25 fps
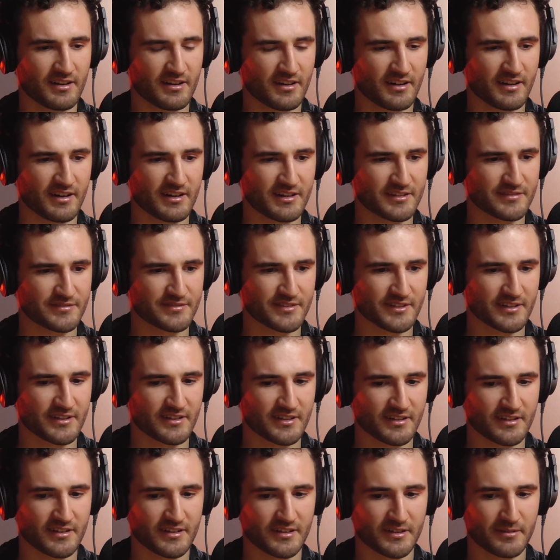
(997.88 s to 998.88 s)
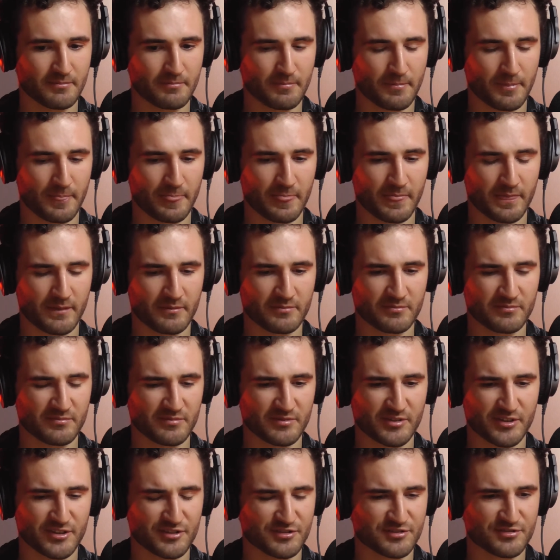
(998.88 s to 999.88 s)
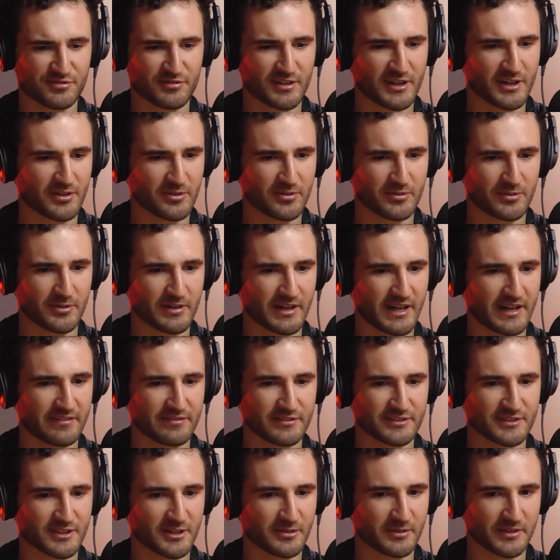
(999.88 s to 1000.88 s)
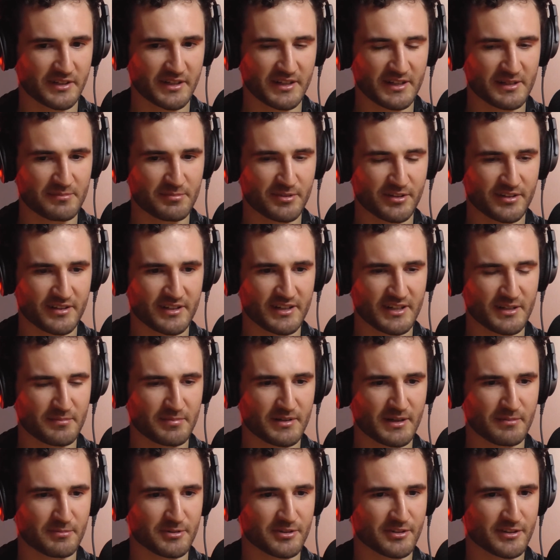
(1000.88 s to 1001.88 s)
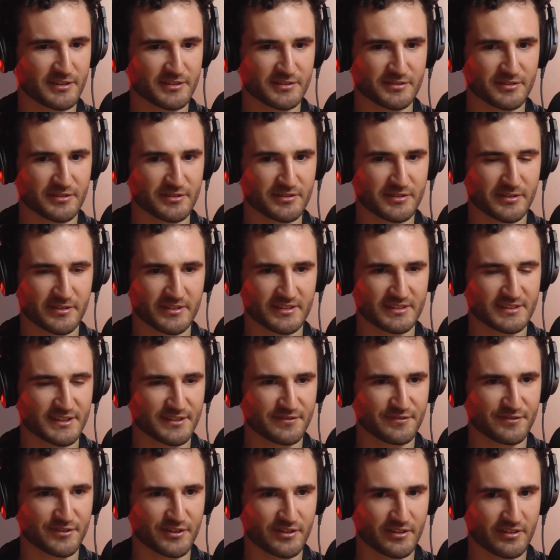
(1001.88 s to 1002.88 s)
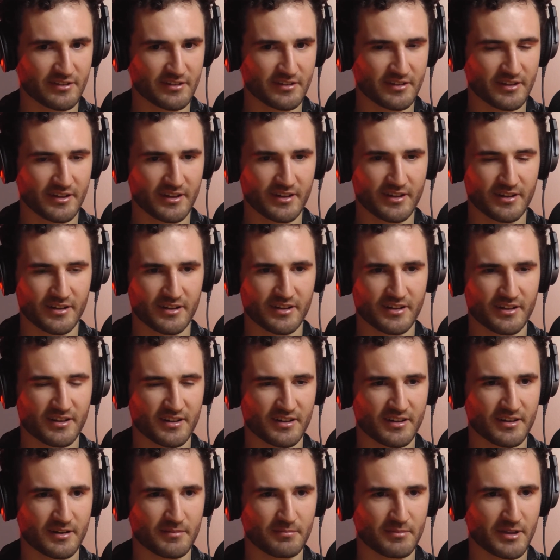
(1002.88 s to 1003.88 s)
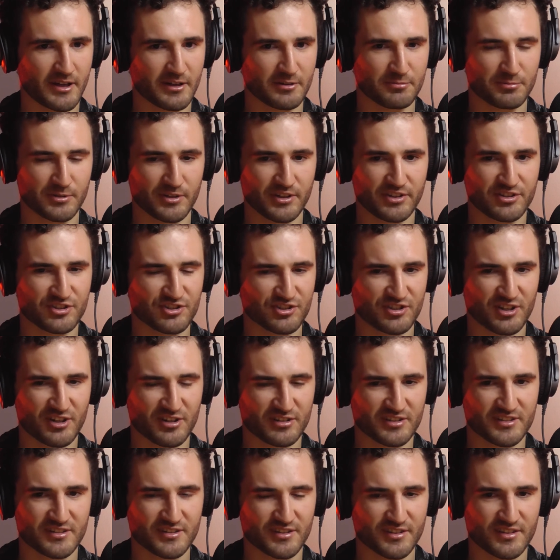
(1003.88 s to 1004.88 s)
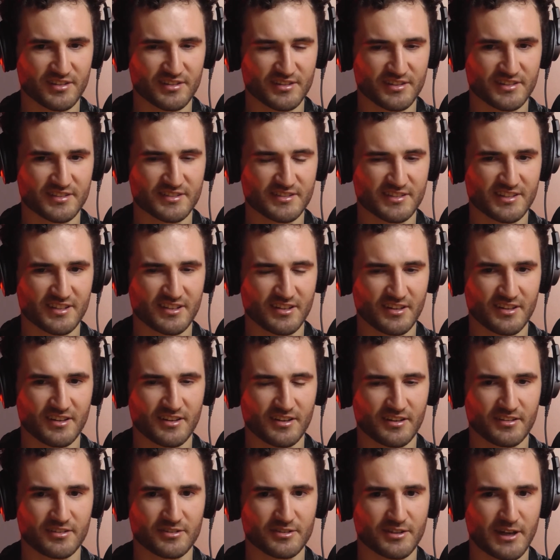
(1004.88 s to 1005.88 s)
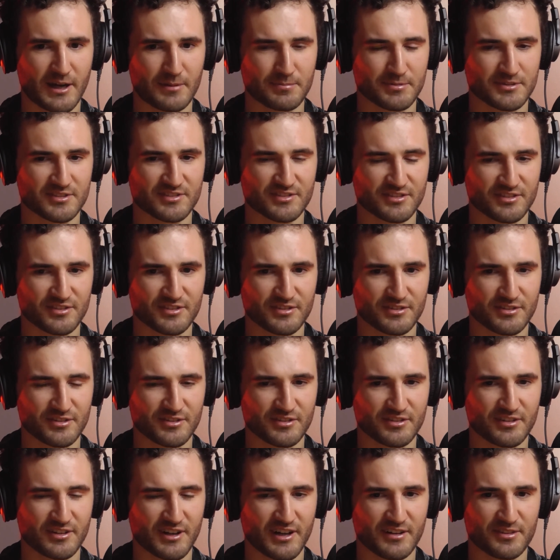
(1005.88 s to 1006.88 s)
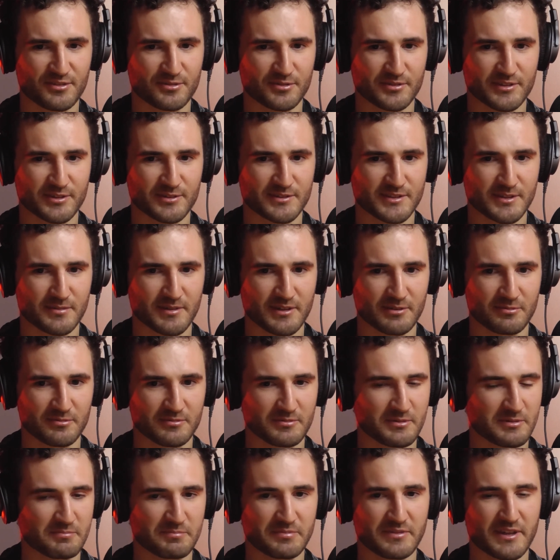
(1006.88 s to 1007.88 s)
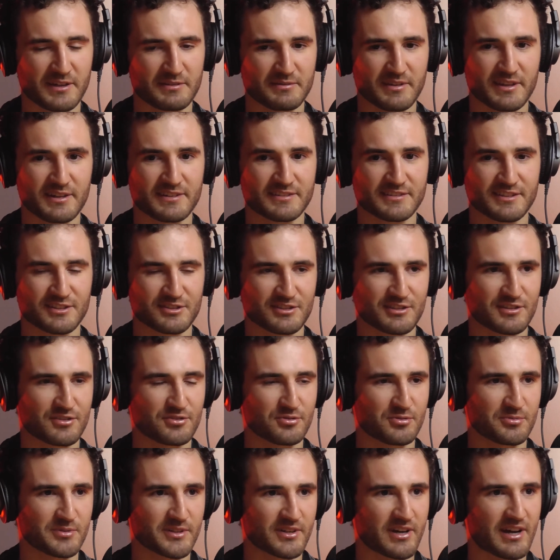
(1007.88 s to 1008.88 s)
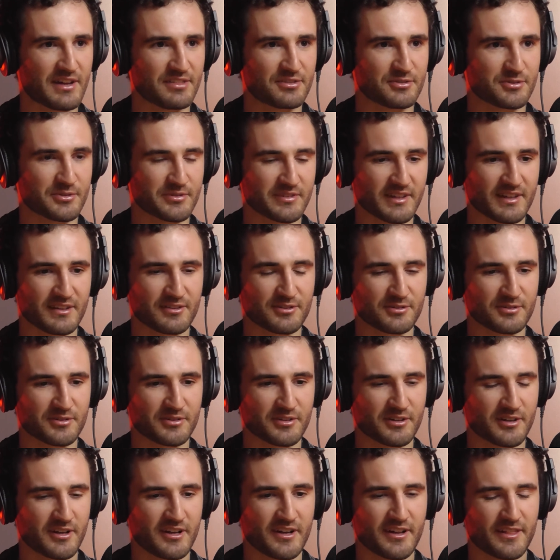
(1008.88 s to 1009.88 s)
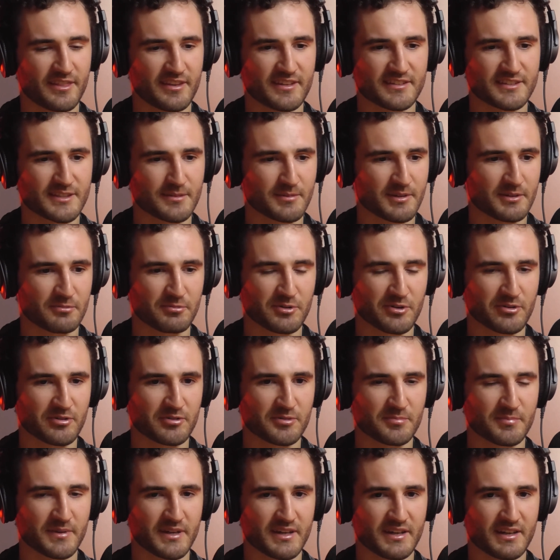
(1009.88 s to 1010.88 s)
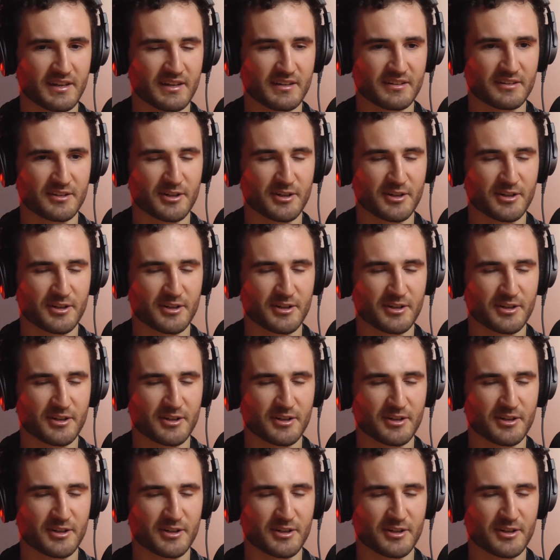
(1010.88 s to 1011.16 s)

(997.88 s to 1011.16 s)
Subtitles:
I've really struggled. I haven't told anybody, but I'm going through something different. Like really shocked that this could happen to you. I thought there was something, they essentially thought what I thought. They thought there's something wrong with me.